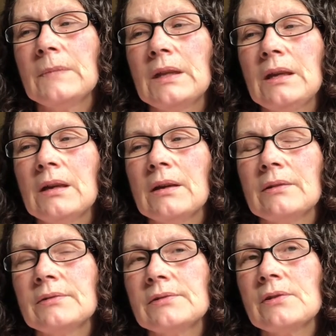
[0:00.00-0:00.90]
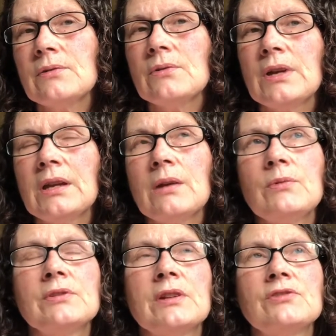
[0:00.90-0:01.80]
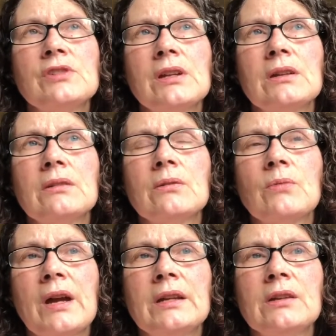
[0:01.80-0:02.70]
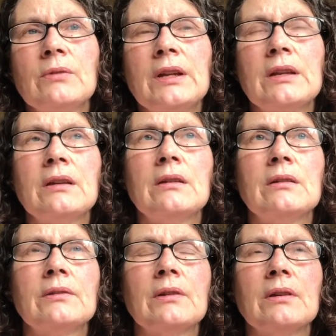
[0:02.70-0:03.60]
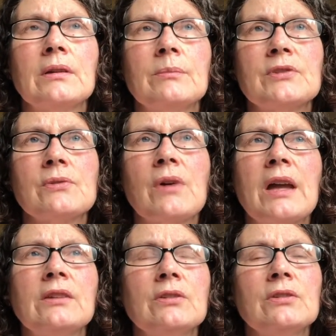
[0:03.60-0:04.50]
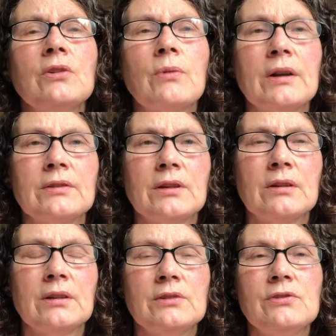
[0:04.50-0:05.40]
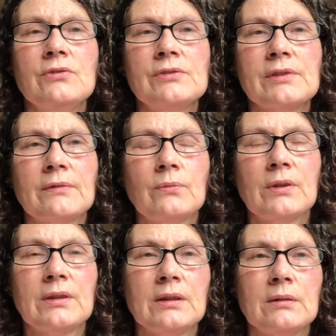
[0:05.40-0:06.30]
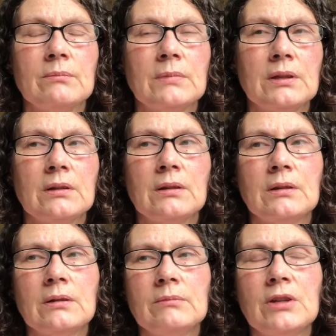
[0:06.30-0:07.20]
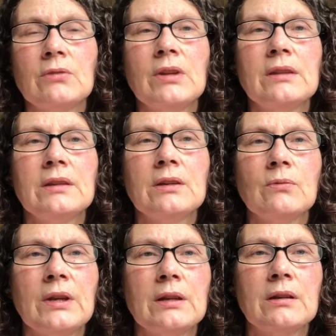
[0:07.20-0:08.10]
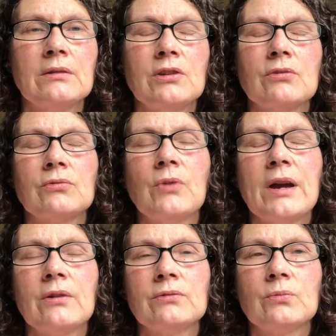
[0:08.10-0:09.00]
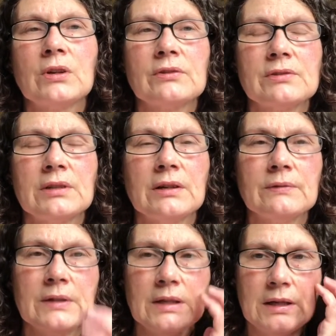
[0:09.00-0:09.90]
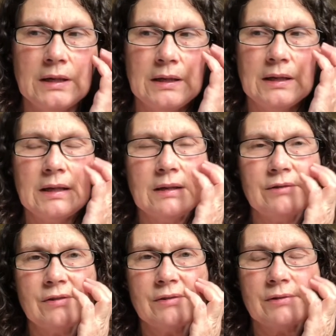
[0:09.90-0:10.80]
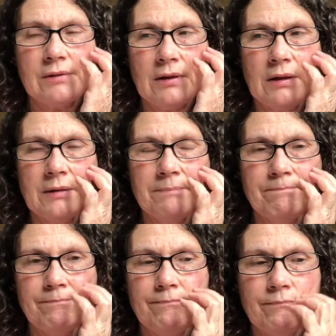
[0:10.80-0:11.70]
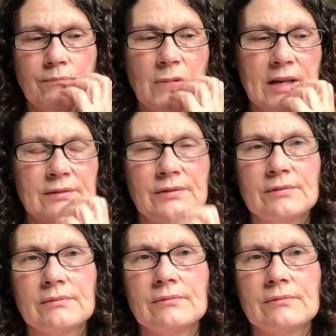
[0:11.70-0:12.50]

Yeah, so, and she had a riding arena, so I could go out there and do stuff with him, you know, in the arena, you know, groundwork stuff, and just practice